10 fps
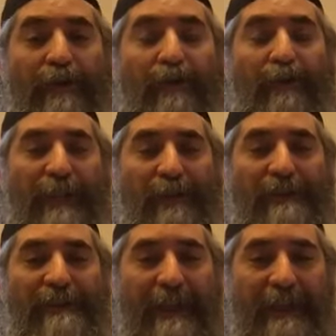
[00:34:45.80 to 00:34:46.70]
so what are you
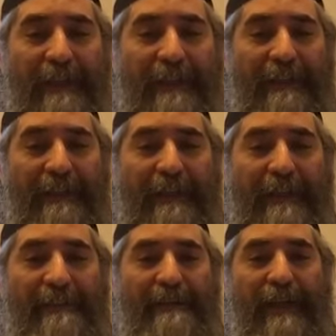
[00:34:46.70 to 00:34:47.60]
saying?
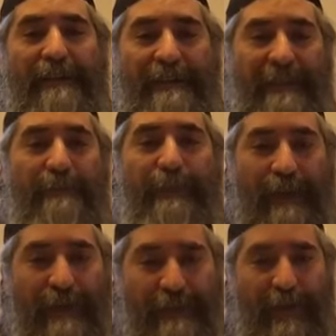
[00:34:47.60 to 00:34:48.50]
It's
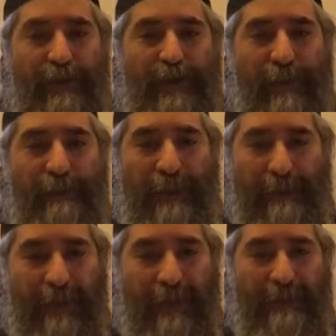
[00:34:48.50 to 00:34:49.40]
leaping, it's not jumping,
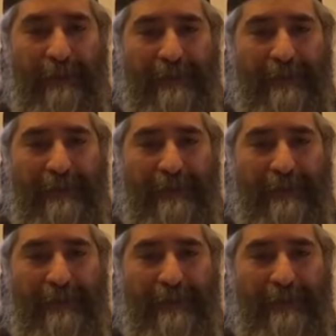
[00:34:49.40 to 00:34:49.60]
right?